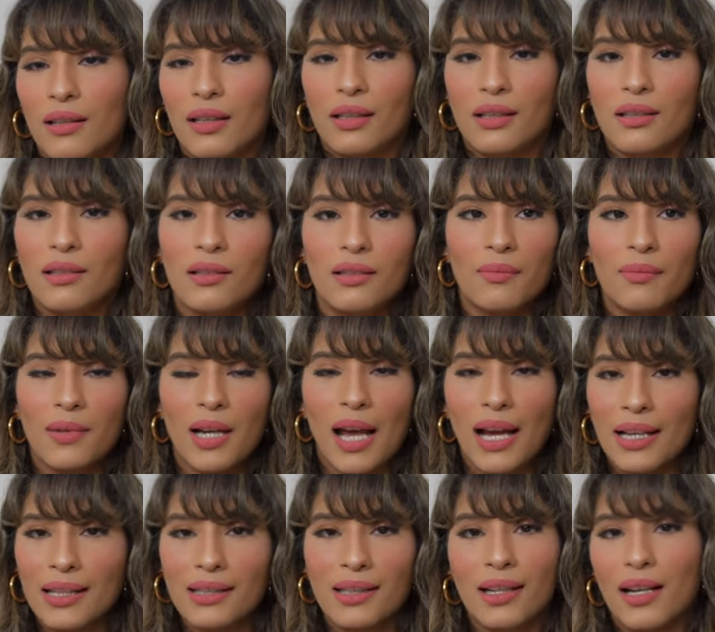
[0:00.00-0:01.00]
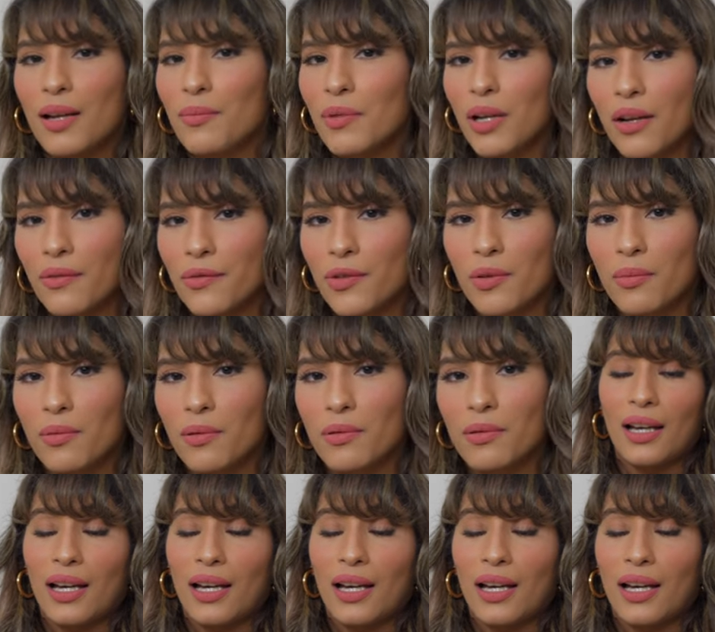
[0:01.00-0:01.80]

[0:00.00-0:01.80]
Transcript: It looks nice and I'm comfortable.